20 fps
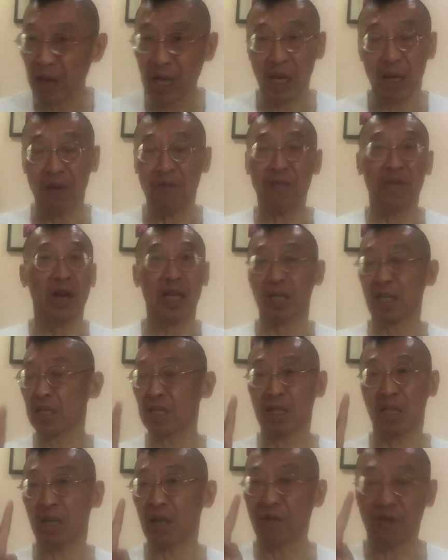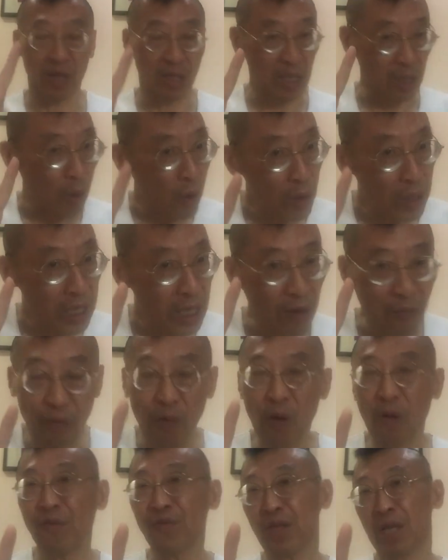in fact, this is only the
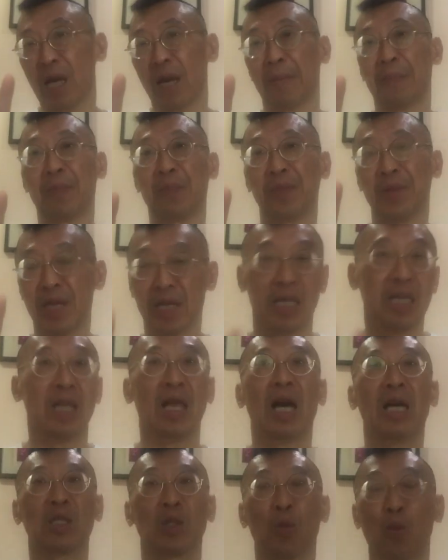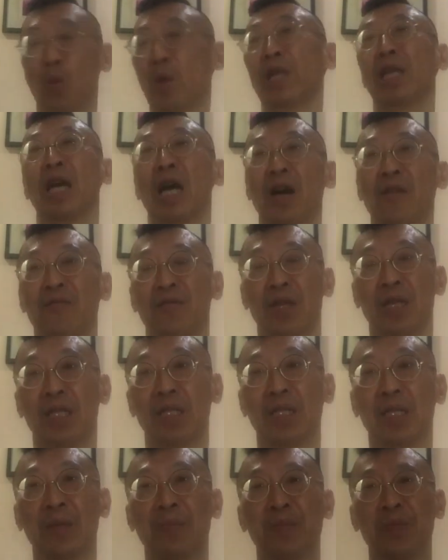fourth time in the last 1.5
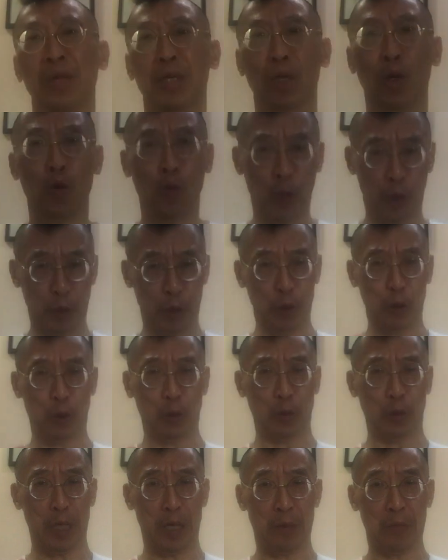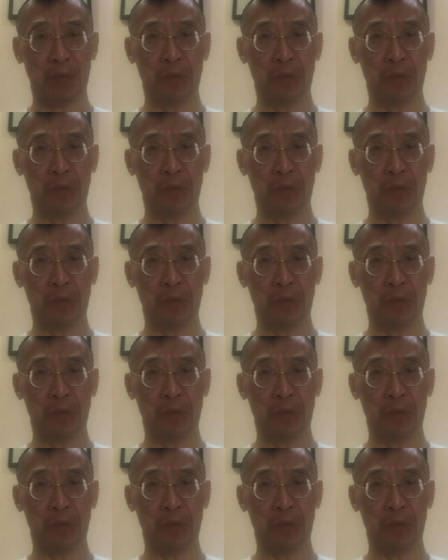years. You know, what do you do now?